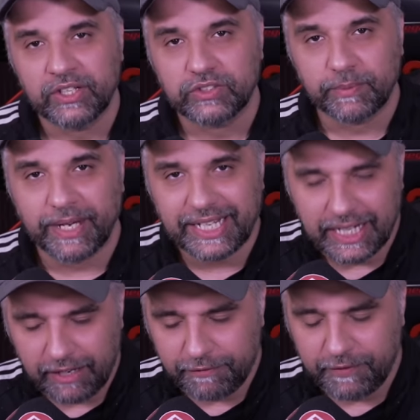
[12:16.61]
So my
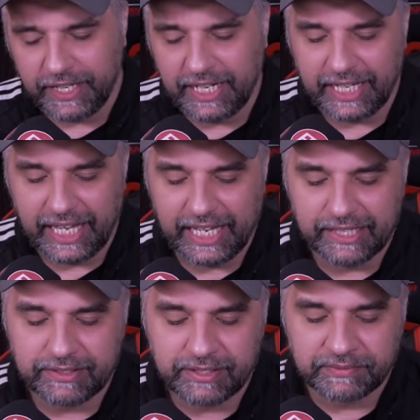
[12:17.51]
gut feeling
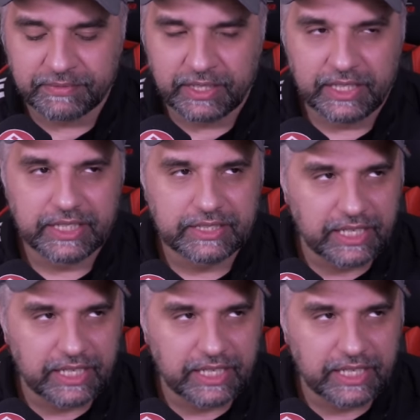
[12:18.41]
is, the